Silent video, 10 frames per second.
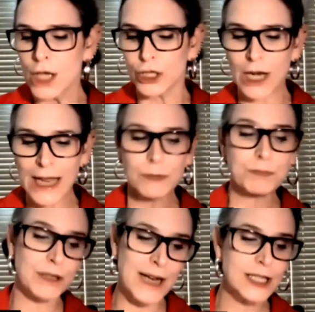So
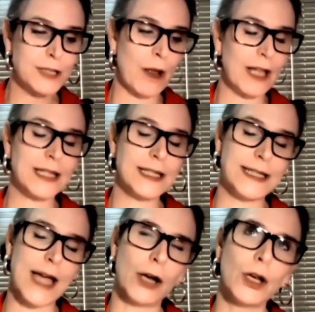let, let's break
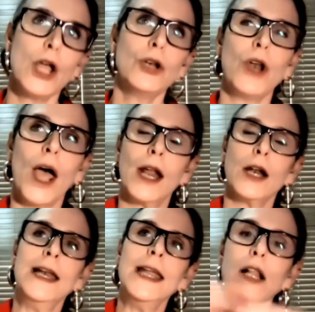this down
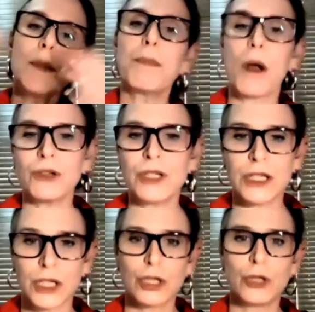legal
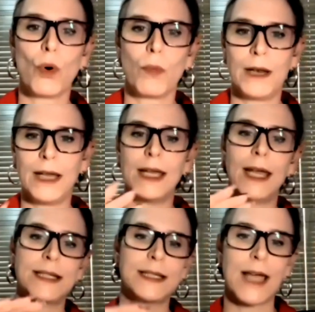processes normally
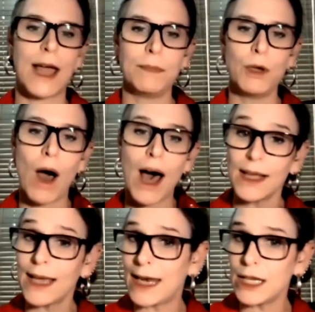it's um, you're
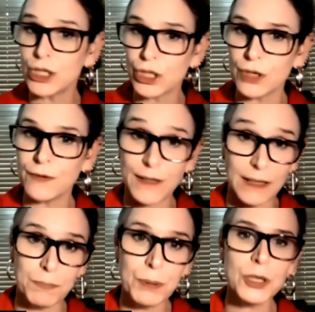either getting served
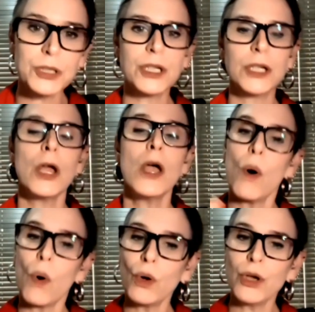in person
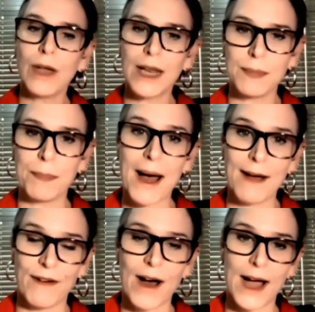or you get it
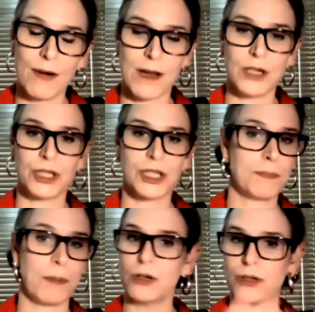by via
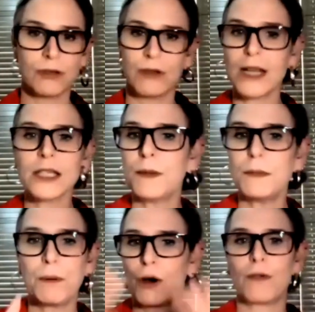registered post that has
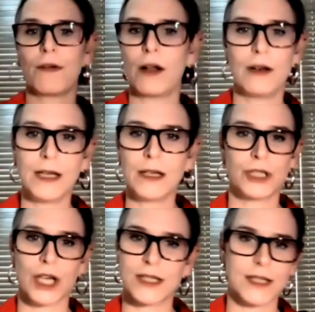been part of our legal
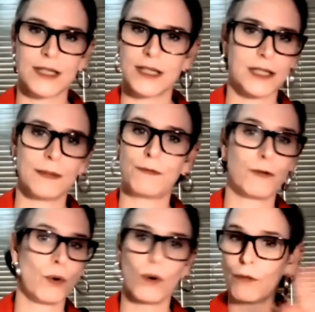justice system
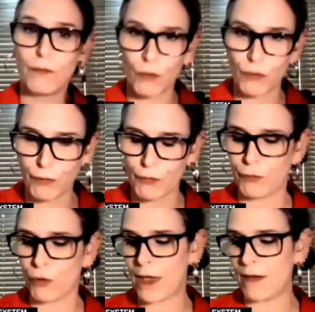for, for, for
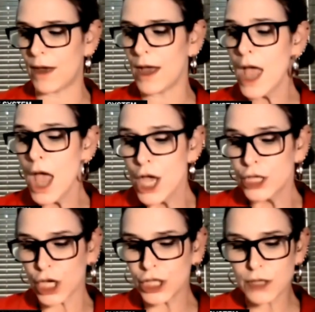forever
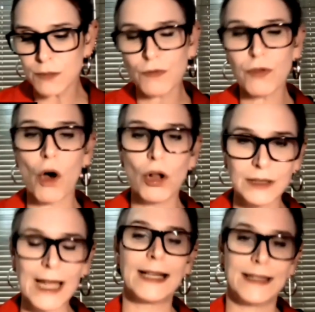so in terms of the
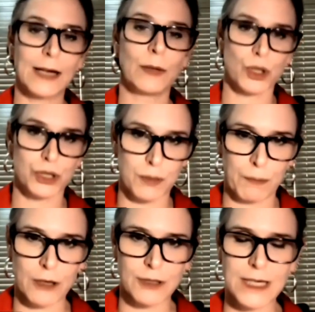old act that was the
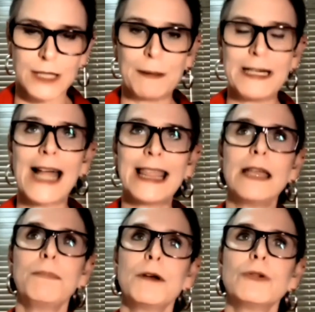process but i
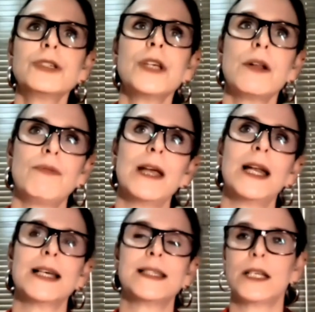think because i
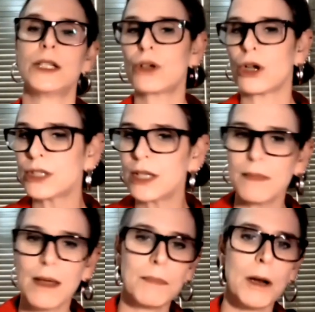realized that it's
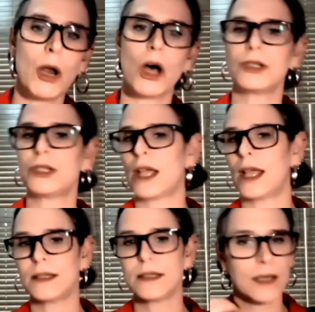costing them a lot
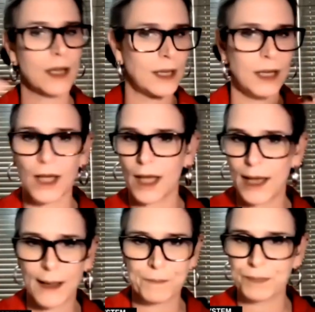and
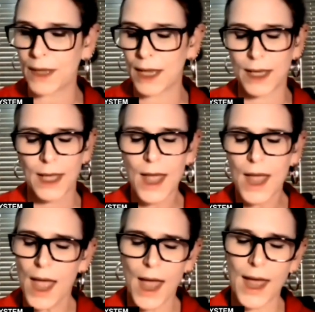um,
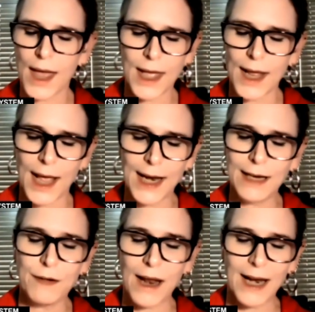and
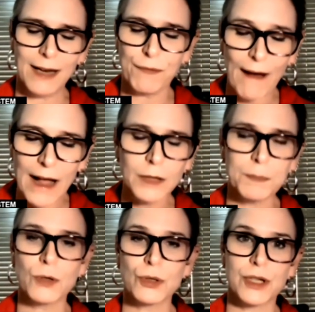it and it
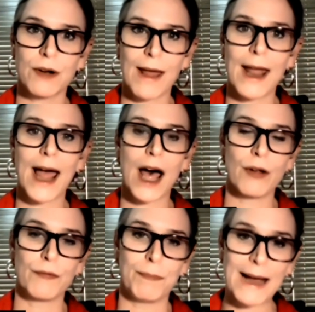failed because they ran
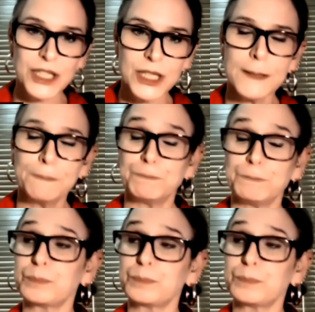out of budget